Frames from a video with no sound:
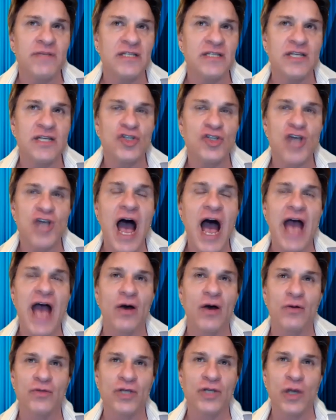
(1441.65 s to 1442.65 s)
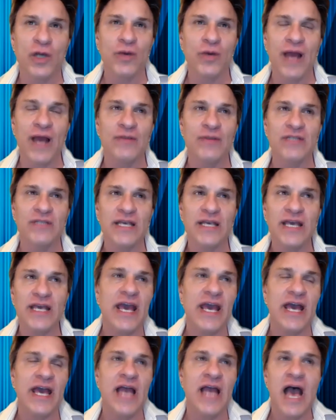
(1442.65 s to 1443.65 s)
as a child, you know, when I was a kid,